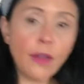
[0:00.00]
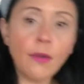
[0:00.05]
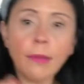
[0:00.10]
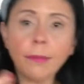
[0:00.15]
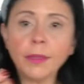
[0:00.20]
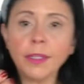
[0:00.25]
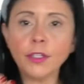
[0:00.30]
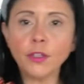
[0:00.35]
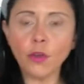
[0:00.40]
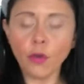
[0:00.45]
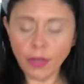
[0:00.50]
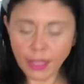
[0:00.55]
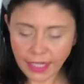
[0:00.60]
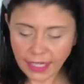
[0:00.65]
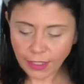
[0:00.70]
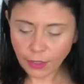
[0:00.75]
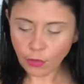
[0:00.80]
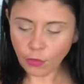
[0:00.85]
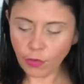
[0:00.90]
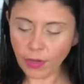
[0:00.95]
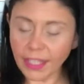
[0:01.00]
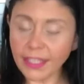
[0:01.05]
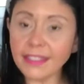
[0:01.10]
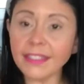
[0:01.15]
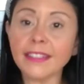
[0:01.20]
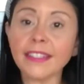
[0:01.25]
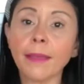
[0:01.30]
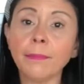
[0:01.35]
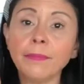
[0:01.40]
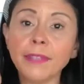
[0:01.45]
I'm gonna go ahead and grate
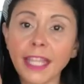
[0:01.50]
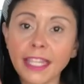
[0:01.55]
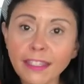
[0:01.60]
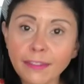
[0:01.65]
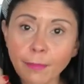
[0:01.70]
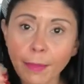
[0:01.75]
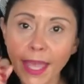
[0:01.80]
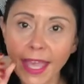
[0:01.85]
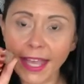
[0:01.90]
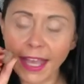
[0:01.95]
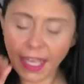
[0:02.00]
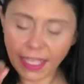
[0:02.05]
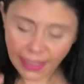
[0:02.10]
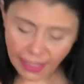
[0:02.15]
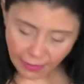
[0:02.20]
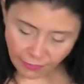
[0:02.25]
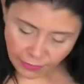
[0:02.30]
some nutmeg. I love